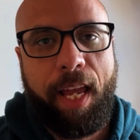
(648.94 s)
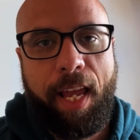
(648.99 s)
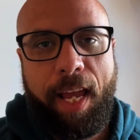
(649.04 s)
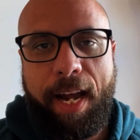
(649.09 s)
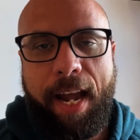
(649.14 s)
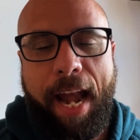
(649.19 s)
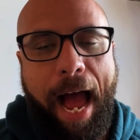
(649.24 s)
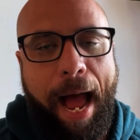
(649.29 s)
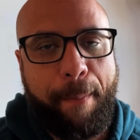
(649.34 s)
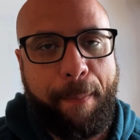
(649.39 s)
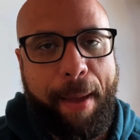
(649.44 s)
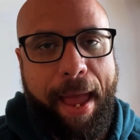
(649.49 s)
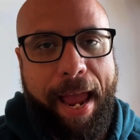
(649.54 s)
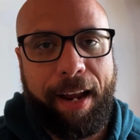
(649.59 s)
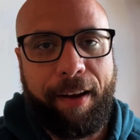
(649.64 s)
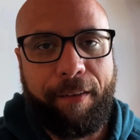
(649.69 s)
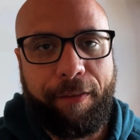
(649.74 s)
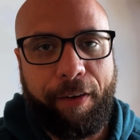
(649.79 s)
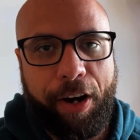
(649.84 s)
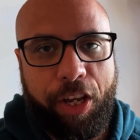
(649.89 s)
Not
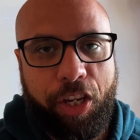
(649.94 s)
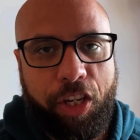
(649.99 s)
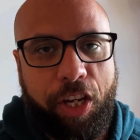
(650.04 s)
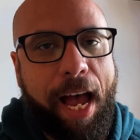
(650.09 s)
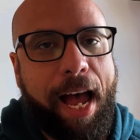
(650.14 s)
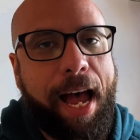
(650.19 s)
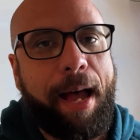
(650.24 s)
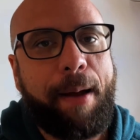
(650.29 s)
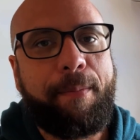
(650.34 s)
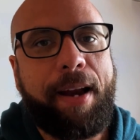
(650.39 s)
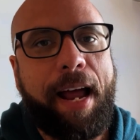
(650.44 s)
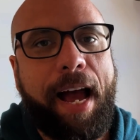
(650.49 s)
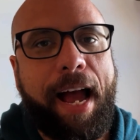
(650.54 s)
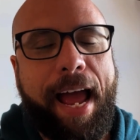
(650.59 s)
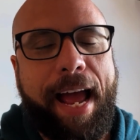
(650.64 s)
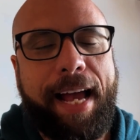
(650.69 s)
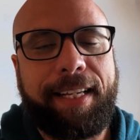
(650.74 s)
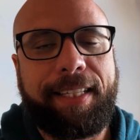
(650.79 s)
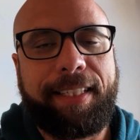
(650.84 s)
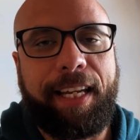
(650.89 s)
begging for a job, not
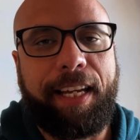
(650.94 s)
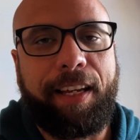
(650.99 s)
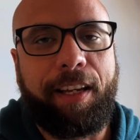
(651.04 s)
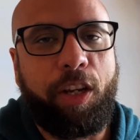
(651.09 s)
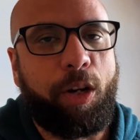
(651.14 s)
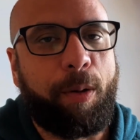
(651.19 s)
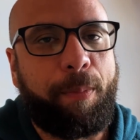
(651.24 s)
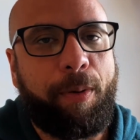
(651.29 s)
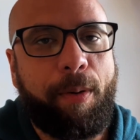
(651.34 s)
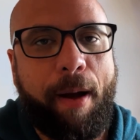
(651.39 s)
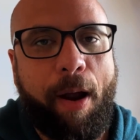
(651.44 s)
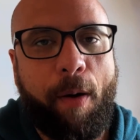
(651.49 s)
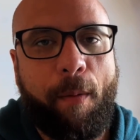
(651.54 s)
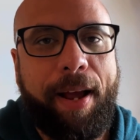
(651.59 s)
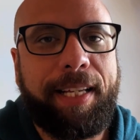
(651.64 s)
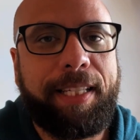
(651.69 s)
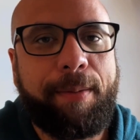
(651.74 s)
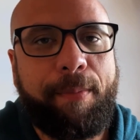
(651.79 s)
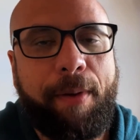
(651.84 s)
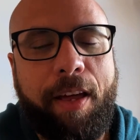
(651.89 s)
asking you to put my
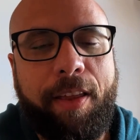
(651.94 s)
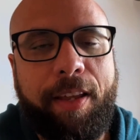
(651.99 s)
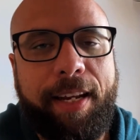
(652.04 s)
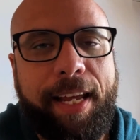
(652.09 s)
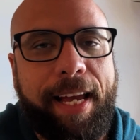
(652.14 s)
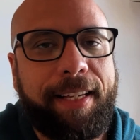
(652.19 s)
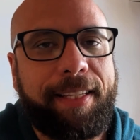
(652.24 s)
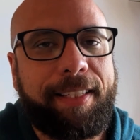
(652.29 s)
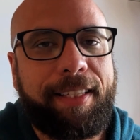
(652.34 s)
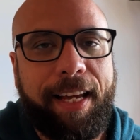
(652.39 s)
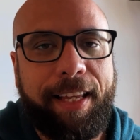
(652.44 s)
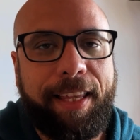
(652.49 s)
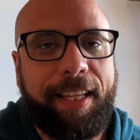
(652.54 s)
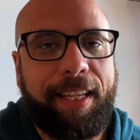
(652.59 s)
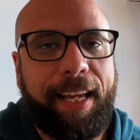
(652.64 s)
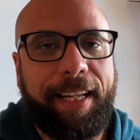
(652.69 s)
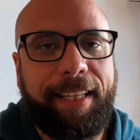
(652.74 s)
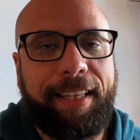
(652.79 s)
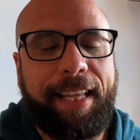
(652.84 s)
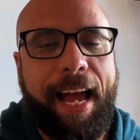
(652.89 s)
resume on the desk, nothing
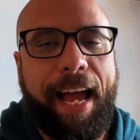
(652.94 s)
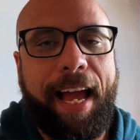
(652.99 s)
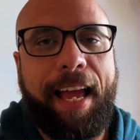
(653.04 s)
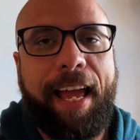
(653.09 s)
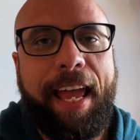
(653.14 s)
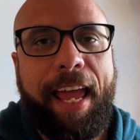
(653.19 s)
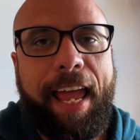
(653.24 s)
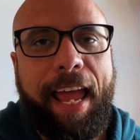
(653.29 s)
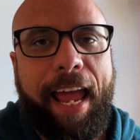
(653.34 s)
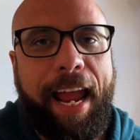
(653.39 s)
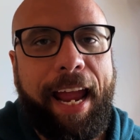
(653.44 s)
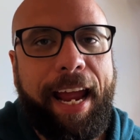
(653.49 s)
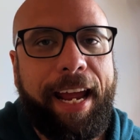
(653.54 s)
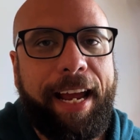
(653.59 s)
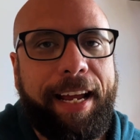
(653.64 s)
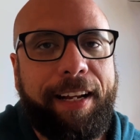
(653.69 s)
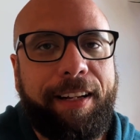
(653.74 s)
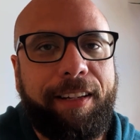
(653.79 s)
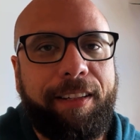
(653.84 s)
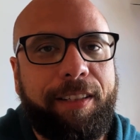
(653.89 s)
like that.
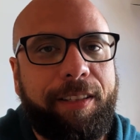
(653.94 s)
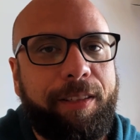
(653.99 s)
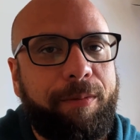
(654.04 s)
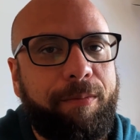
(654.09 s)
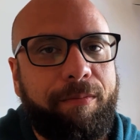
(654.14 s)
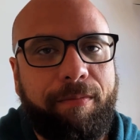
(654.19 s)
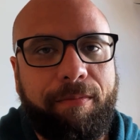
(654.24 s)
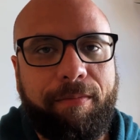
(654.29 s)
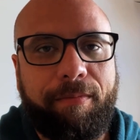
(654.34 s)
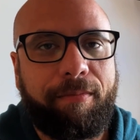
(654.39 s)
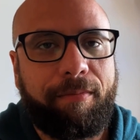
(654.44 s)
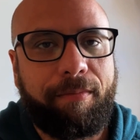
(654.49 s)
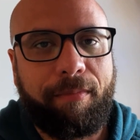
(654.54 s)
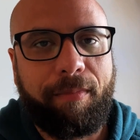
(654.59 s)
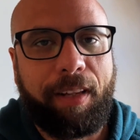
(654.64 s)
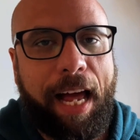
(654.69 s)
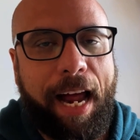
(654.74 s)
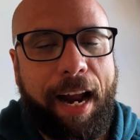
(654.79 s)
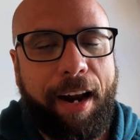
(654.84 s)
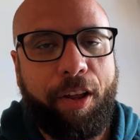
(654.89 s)
And
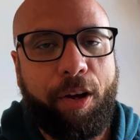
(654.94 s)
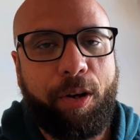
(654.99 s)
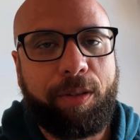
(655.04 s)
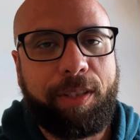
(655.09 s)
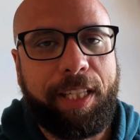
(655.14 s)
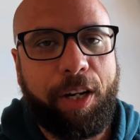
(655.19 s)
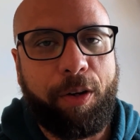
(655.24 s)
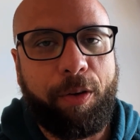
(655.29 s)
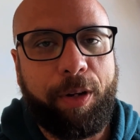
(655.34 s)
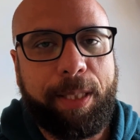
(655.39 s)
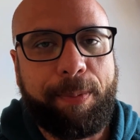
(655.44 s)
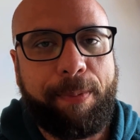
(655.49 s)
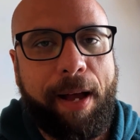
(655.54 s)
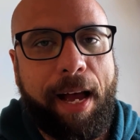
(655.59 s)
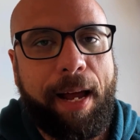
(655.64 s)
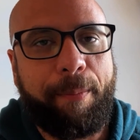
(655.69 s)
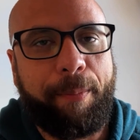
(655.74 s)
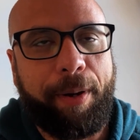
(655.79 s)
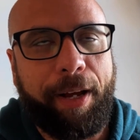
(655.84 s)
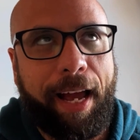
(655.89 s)
a lot of those didn't
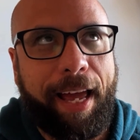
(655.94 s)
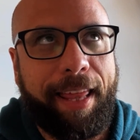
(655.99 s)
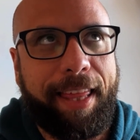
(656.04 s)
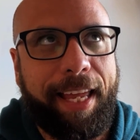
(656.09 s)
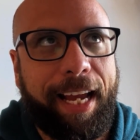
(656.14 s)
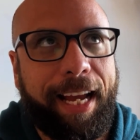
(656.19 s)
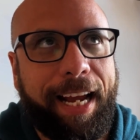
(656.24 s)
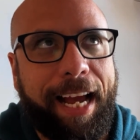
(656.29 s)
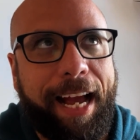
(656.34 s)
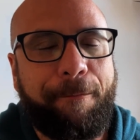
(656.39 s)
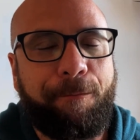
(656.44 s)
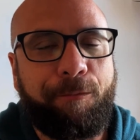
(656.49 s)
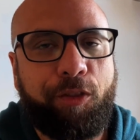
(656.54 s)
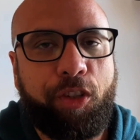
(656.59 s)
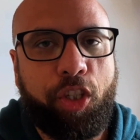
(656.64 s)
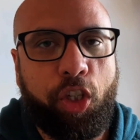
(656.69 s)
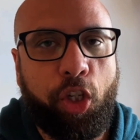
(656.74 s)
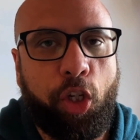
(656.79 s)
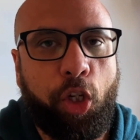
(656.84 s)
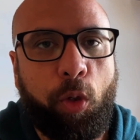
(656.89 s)
respond, but I think I got
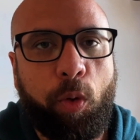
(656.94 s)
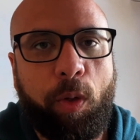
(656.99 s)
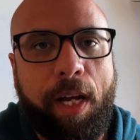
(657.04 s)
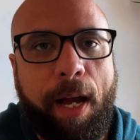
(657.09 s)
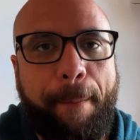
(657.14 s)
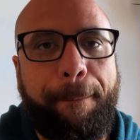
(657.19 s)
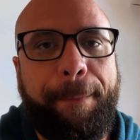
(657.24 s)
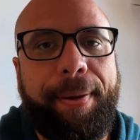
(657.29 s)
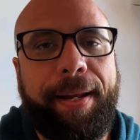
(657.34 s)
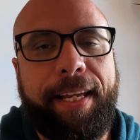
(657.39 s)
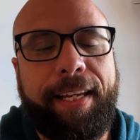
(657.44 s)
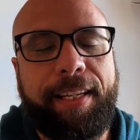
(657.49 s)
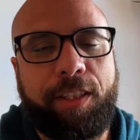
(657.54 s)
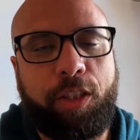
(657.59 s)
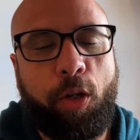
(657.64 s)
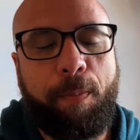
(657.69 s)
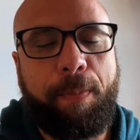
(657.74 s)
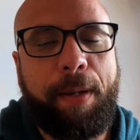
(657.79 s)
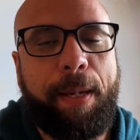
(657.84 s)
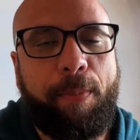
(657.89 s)
two
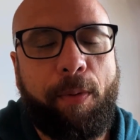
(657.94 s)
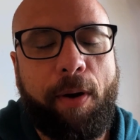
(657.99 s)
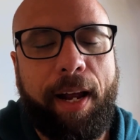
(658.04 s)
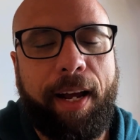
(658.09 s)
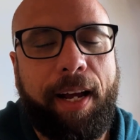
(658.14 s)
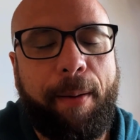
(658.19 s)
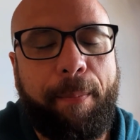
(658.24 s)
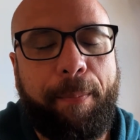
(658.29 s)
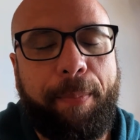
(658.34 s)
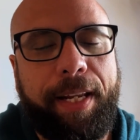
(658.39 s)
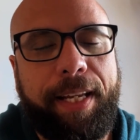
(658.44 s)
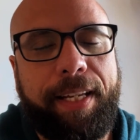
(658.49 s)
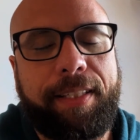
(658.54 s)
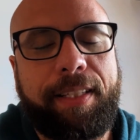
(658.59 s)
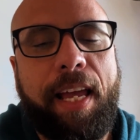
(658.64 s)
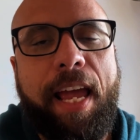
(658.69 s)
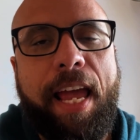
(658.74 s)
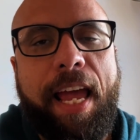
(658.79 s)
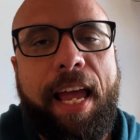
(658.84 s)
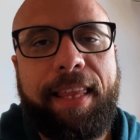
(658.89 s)
people at
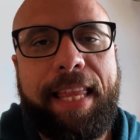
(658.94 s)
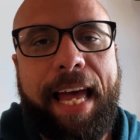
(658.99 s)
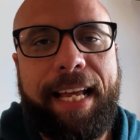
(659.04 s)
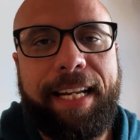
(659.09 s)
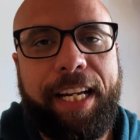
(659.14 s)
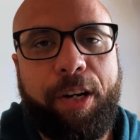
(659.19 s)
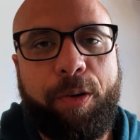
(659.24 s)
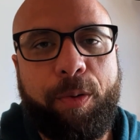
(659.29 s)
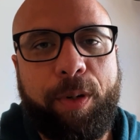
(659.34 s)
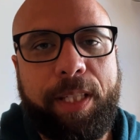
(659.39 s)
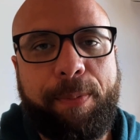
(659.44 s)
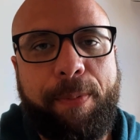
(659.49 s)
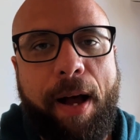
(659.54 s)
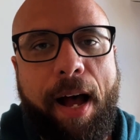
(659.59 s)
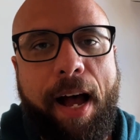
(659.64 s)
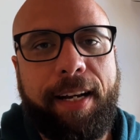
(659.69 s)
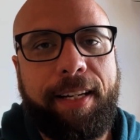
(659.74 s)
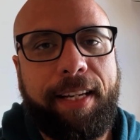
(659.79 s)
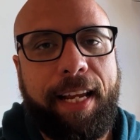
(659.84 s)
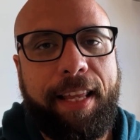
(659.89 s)
companies that did respond.